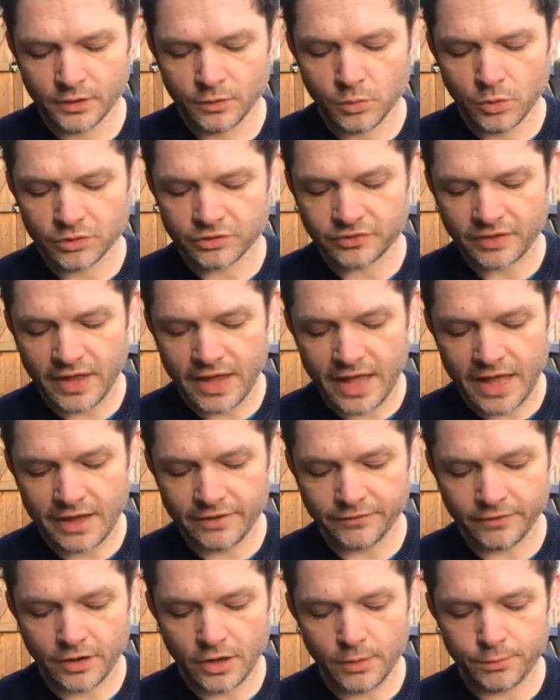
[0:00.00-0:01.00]
Was there
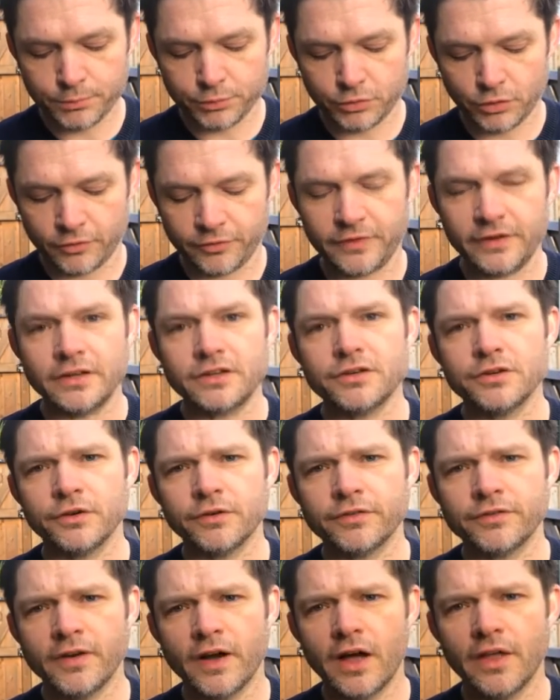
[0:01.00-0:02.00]
ever a prophet
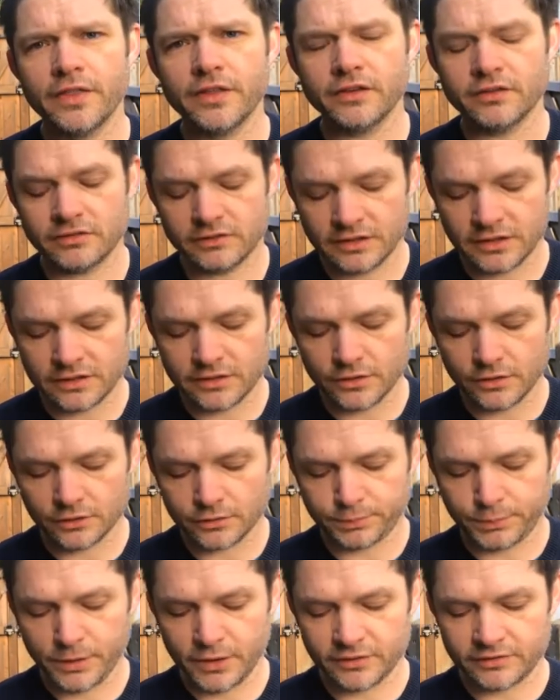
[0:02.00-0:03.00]
your fathers did
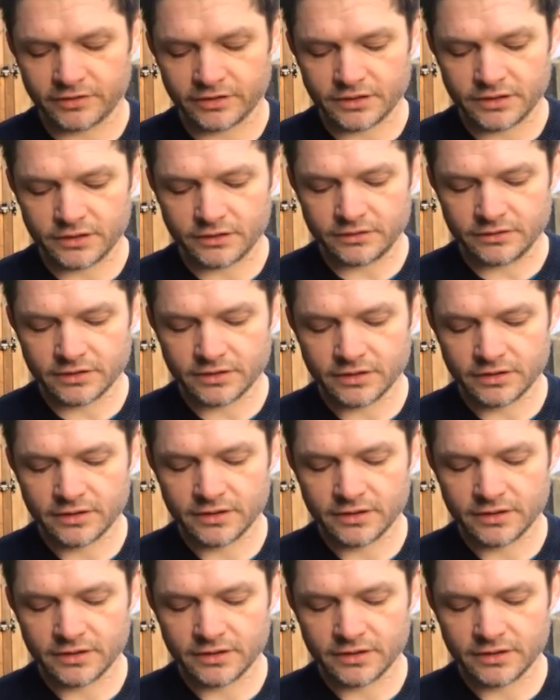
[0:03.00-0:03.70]
not persecute?